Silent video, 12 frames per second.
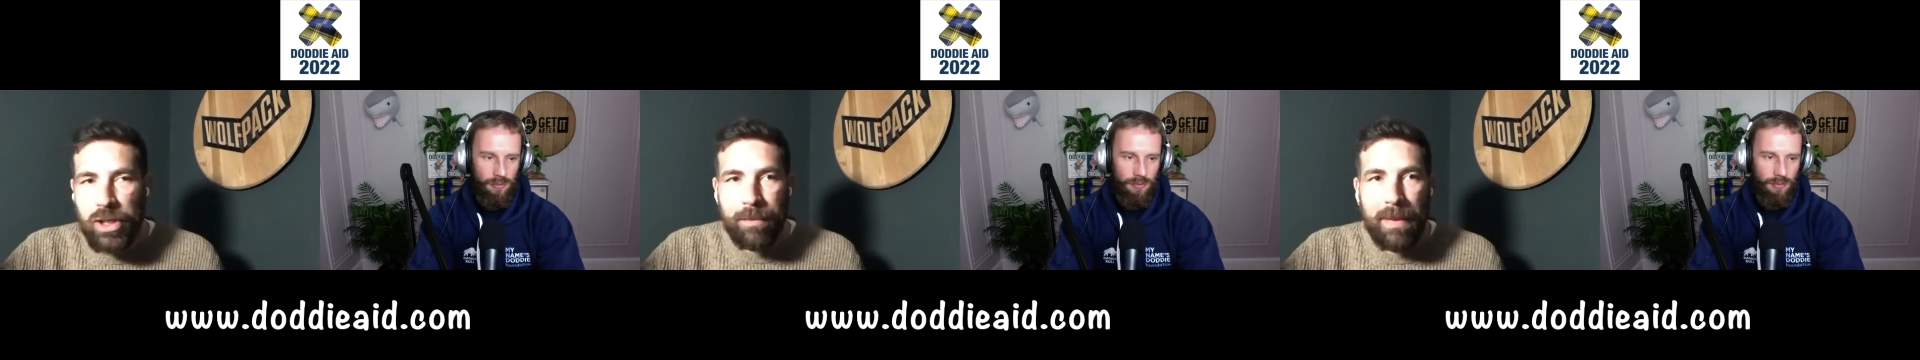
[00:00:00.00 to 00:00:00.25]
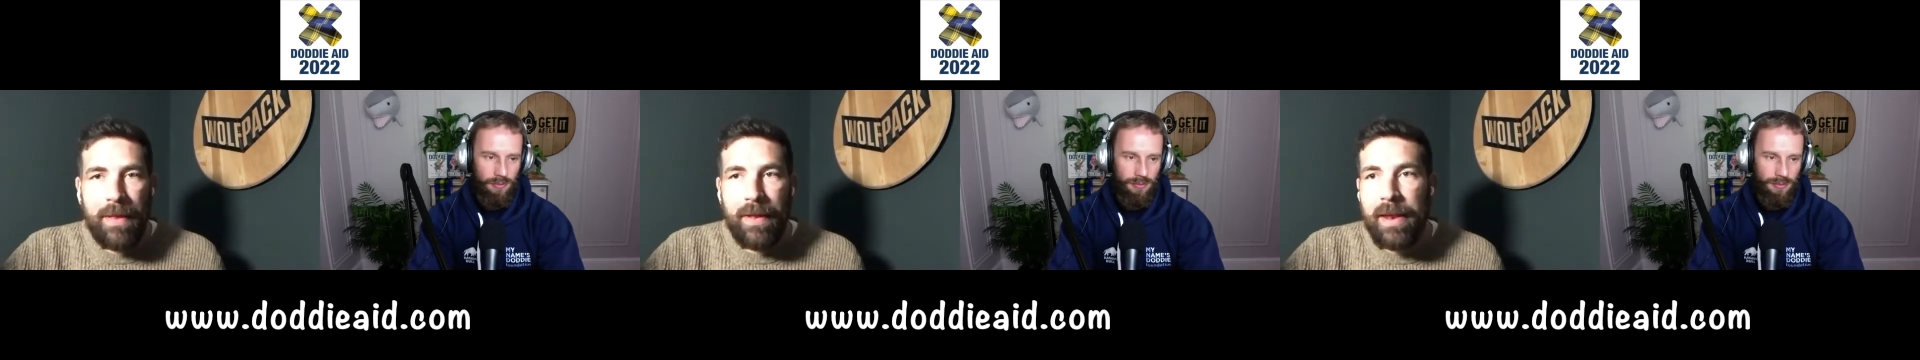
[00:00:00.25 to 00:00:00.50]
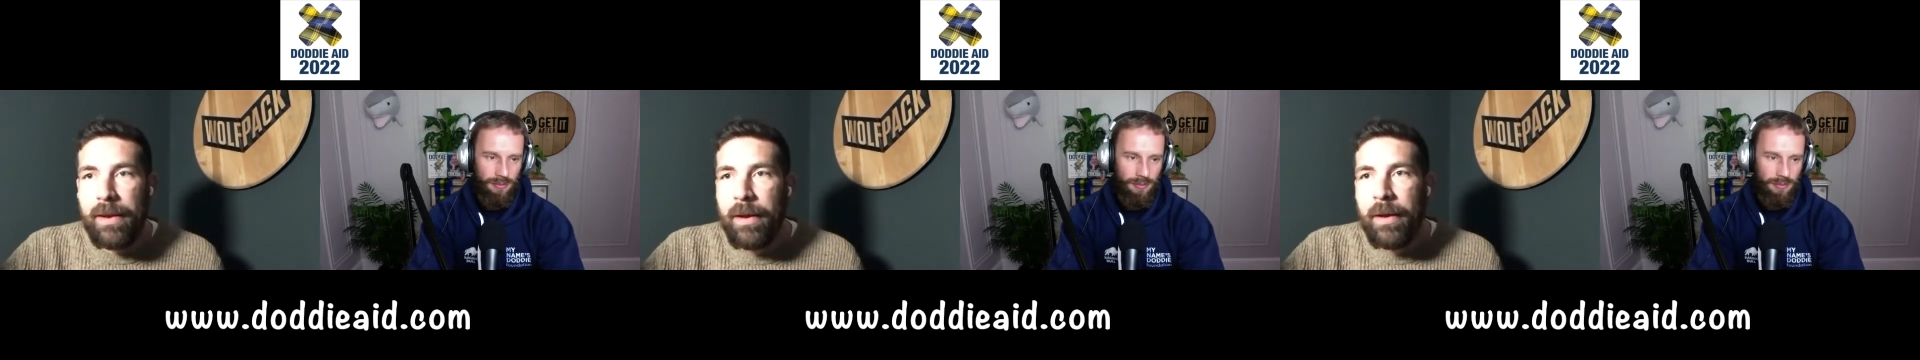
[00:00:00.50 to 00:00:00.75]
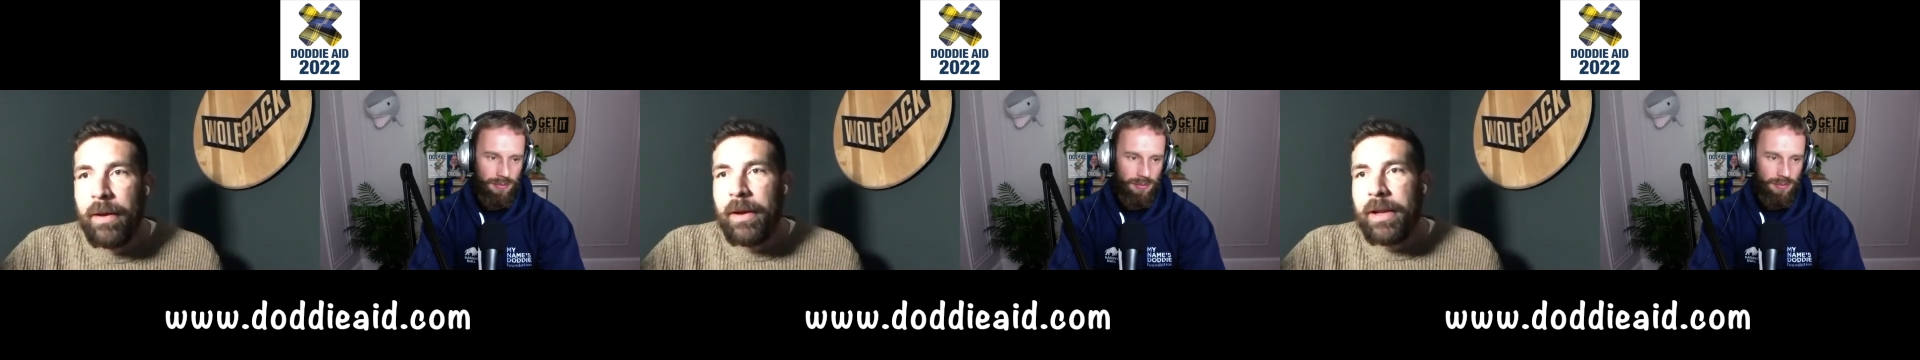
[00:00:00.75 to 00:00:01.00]
Speaker 1: it back then.
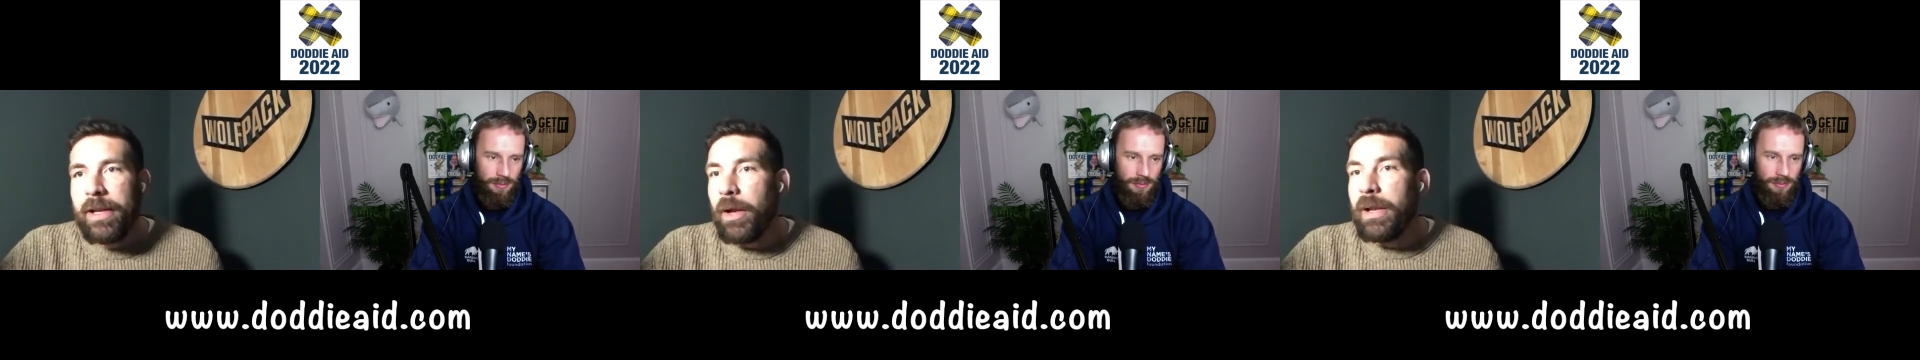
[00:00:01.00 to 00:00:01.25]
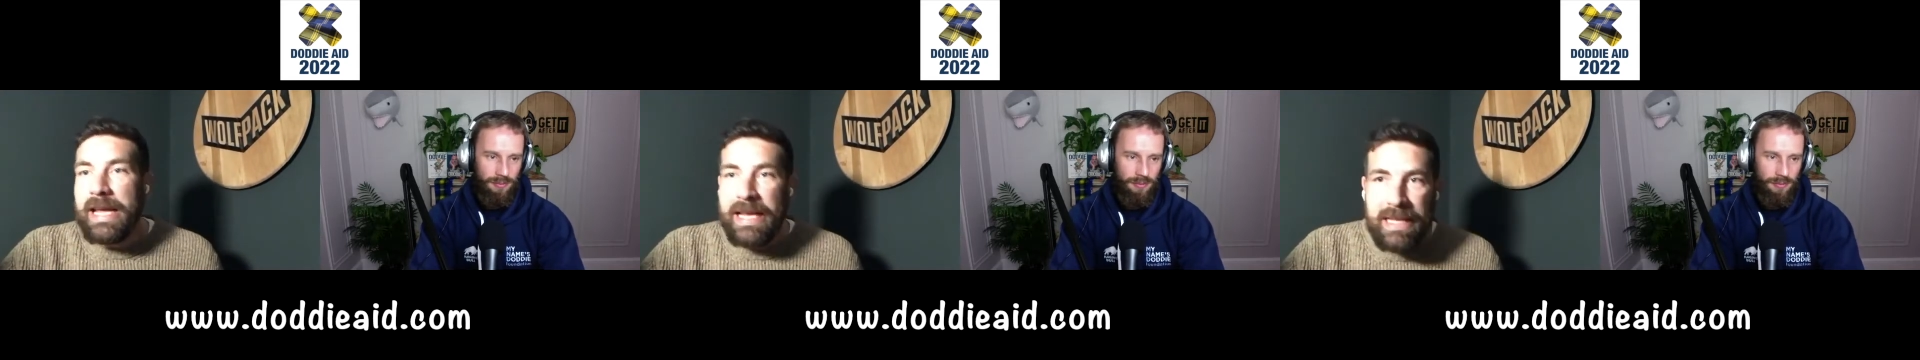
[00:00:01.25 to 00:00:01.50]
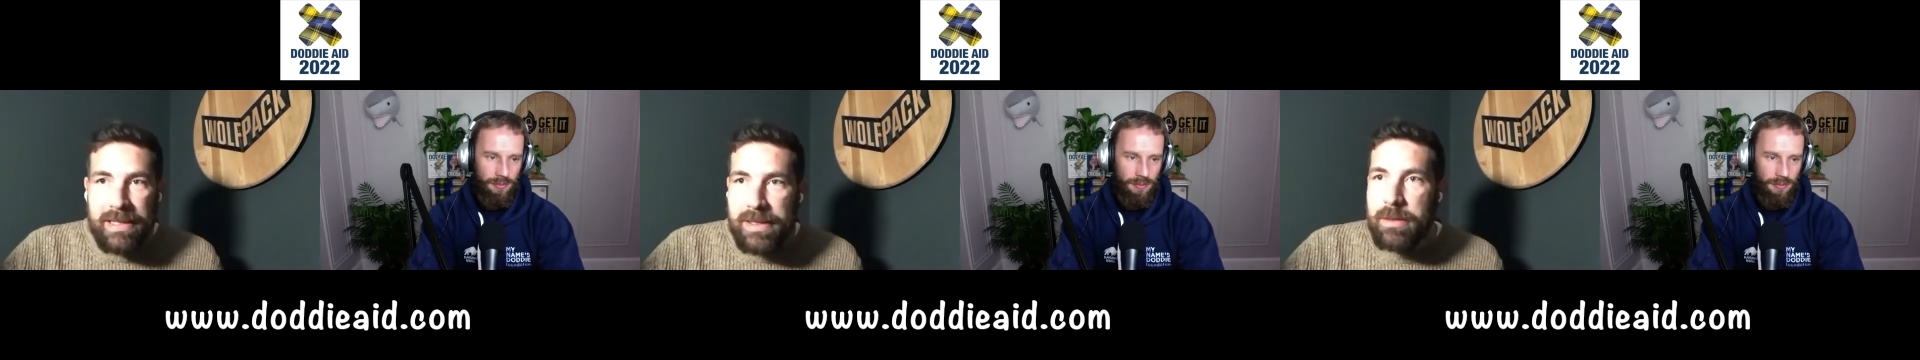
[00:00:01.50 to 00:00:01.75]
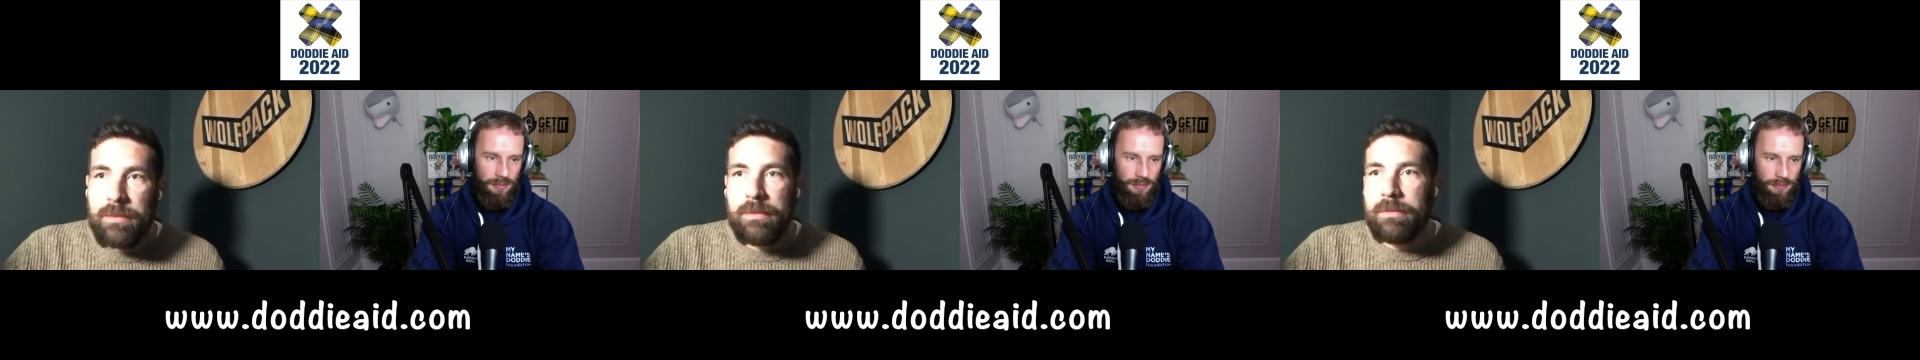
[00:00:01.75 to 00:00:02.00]

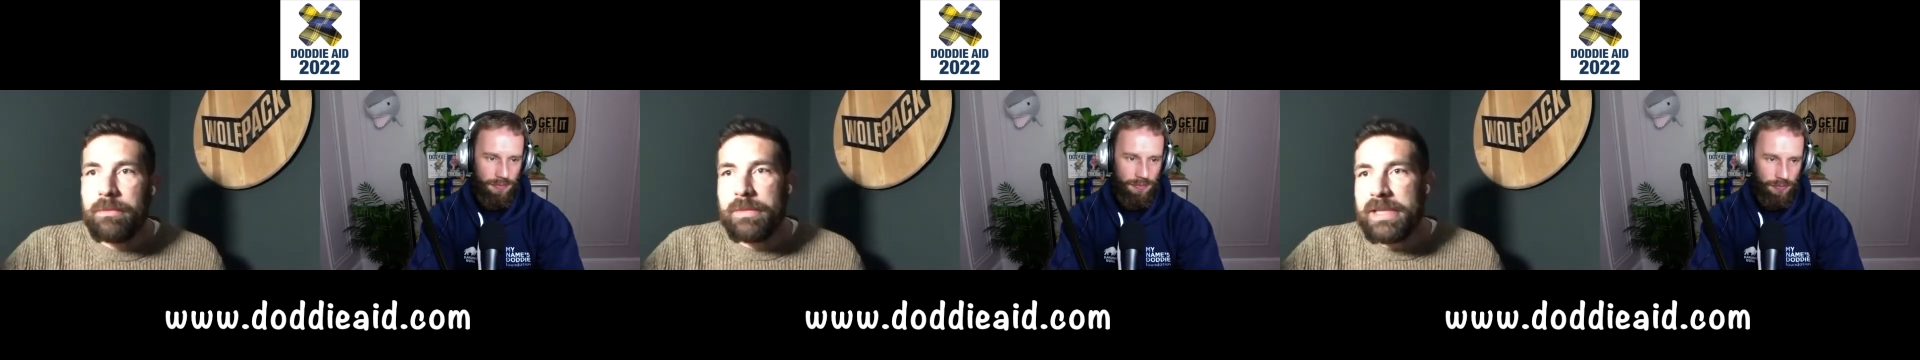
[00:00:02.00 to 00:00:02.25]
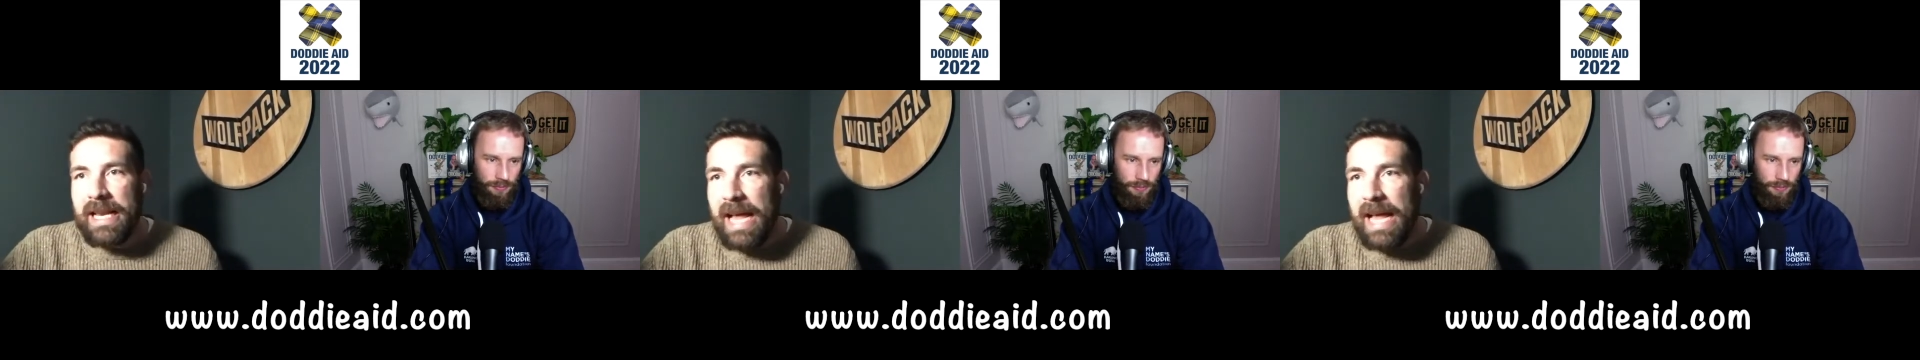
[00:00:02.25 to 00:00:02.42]
Leeds, St